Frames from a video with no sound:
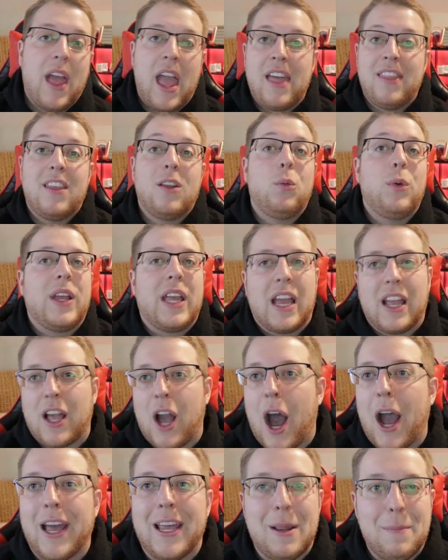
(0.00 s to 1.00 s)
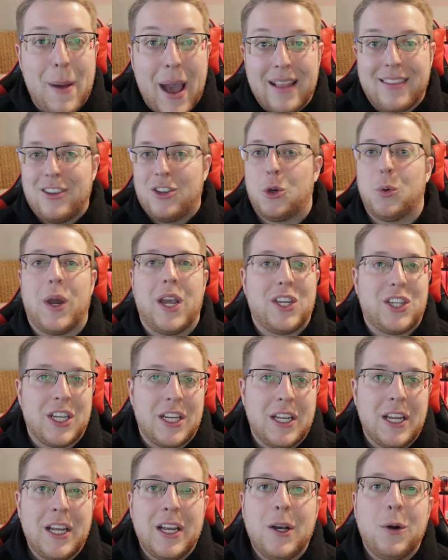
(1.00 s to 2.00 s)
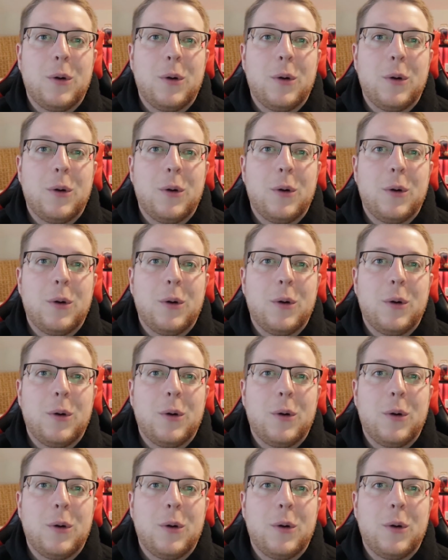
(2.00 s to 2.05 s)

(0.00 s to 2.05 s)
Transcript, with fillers: and then we get caught in a bad situation